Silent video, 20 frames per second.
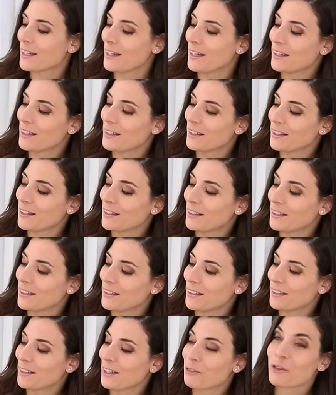that
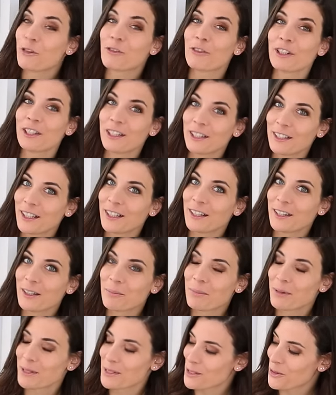they've already done the
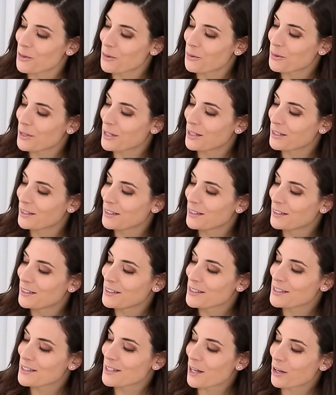puzzle and that
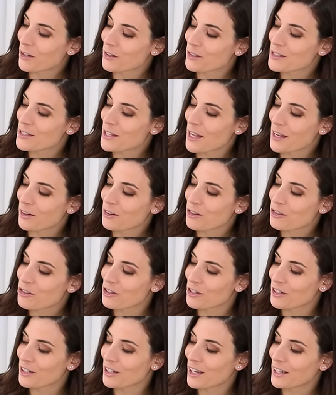this last
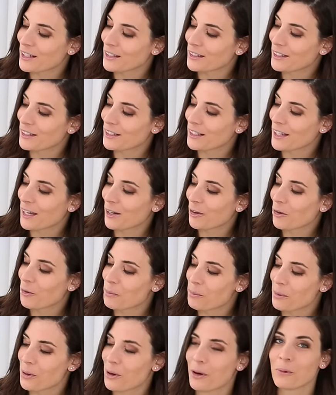section, like the yellow
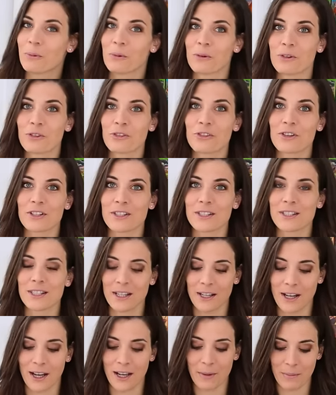part, was just a
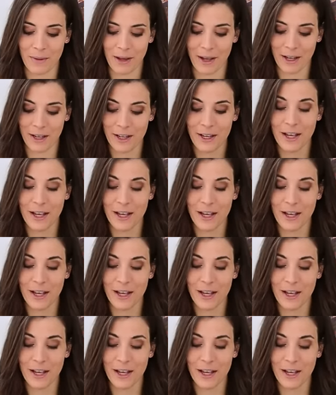nightmare.